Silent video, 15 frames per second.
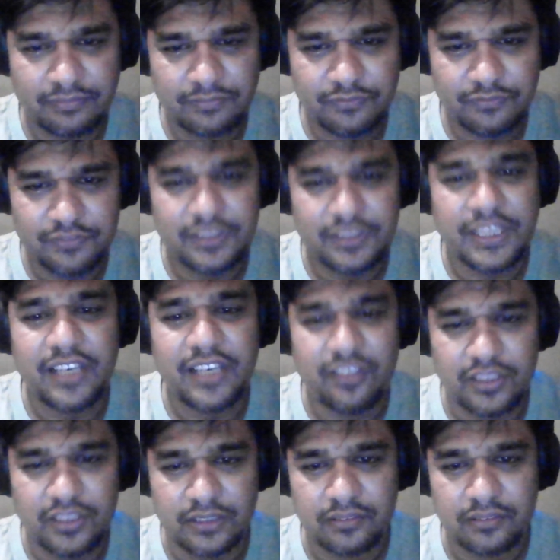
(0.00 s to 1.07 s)
we can
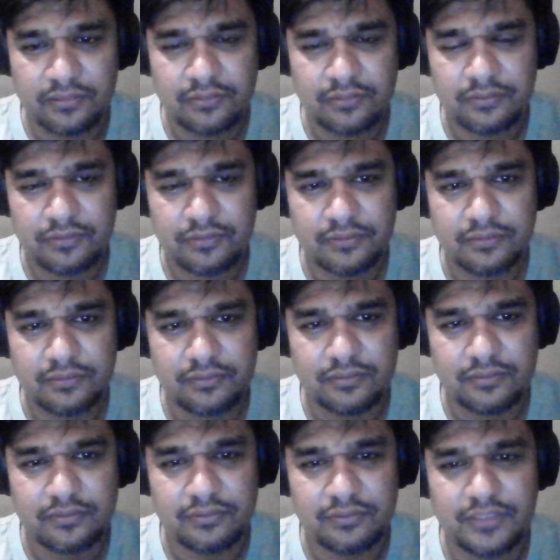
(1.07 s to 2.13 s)
learn.
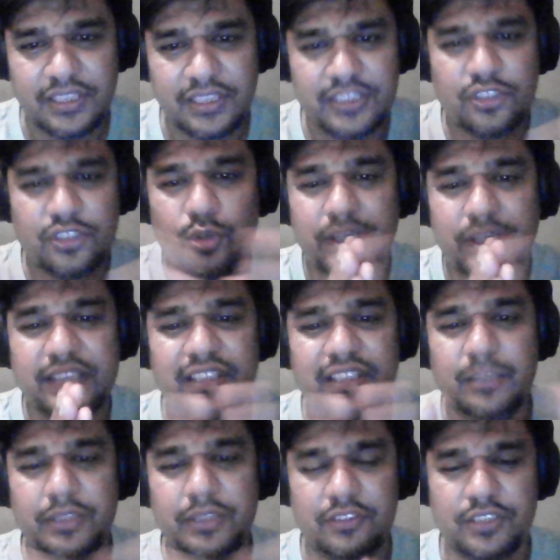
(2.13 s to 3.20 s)
There is no age
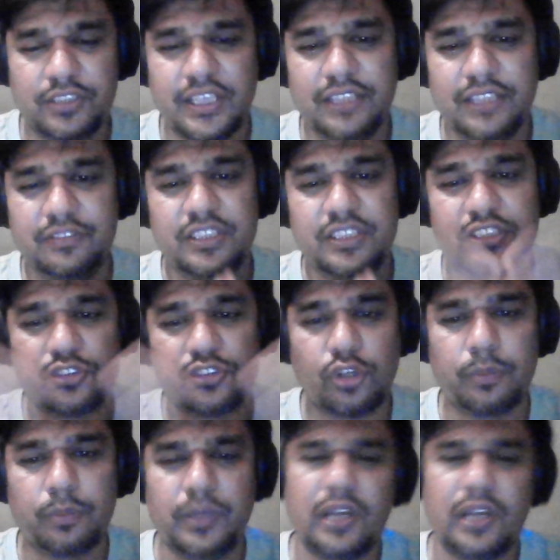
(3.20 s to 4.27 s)
limit. Yani we
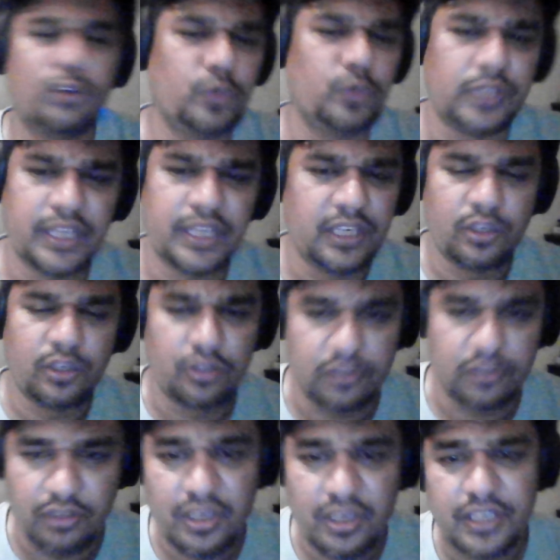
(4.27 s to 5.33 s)
stop now, we
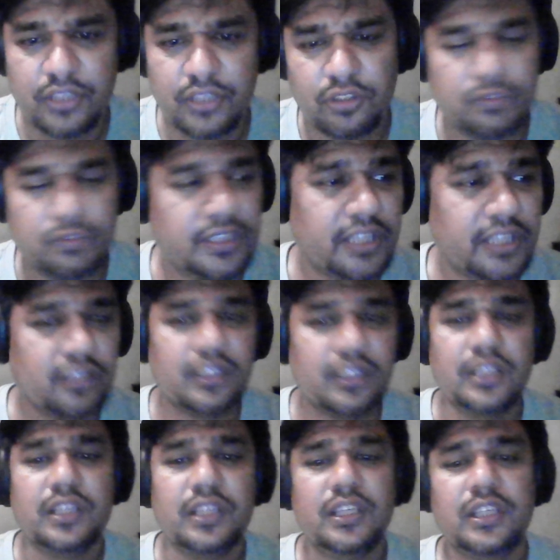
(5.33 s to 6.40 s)
cannot learn, or
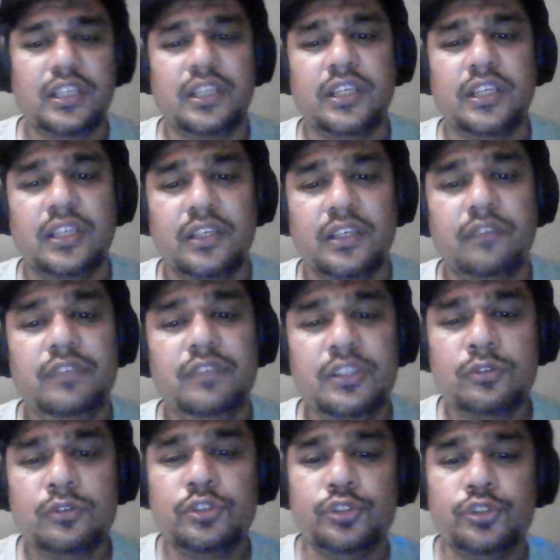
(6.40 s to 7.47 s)
we
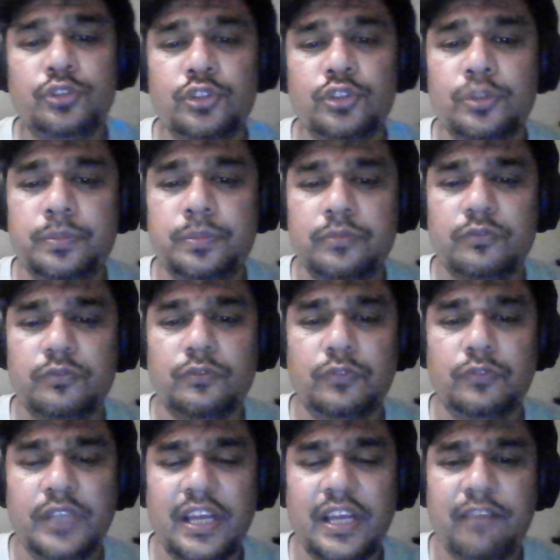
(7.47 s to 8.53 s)
use YouTube.
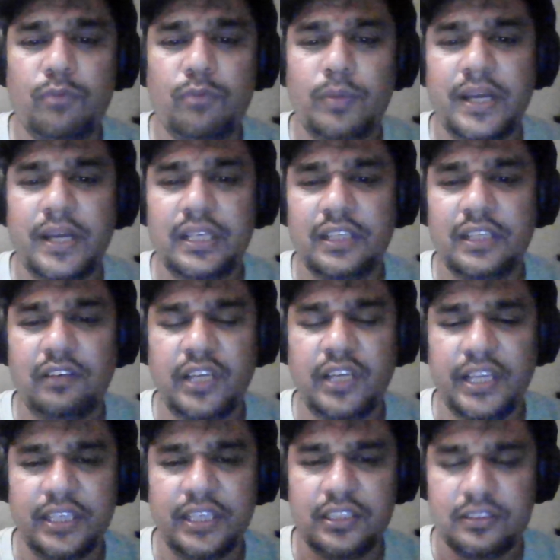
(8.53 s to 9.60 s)
We have mobile in our
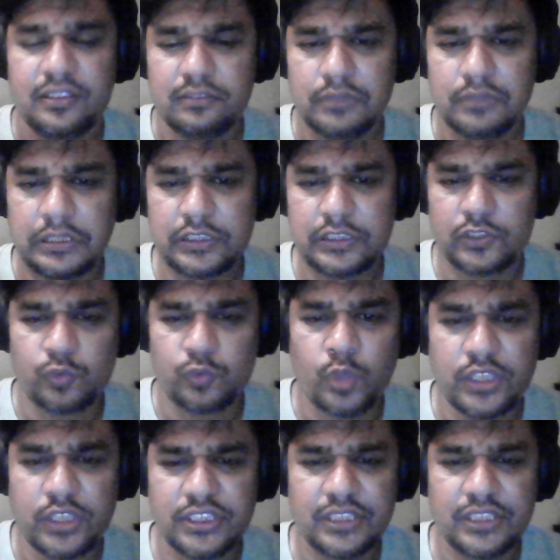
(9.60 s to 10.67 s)
hand. Just
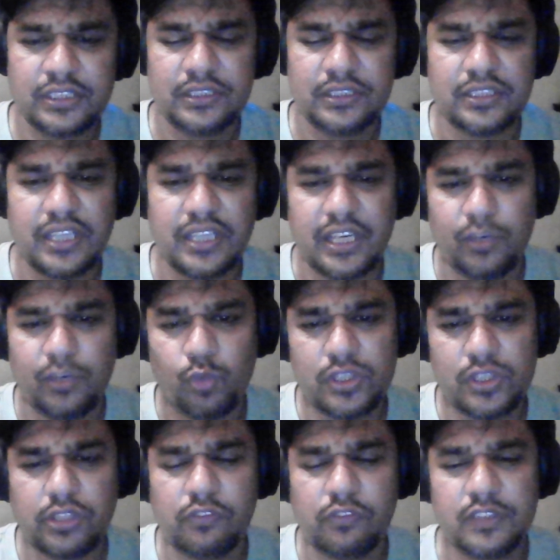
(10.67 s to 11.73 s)
watch it, and
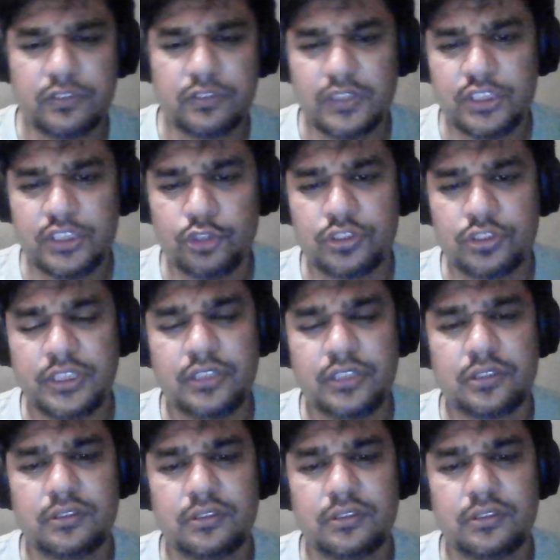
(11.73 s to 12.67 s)
once you sit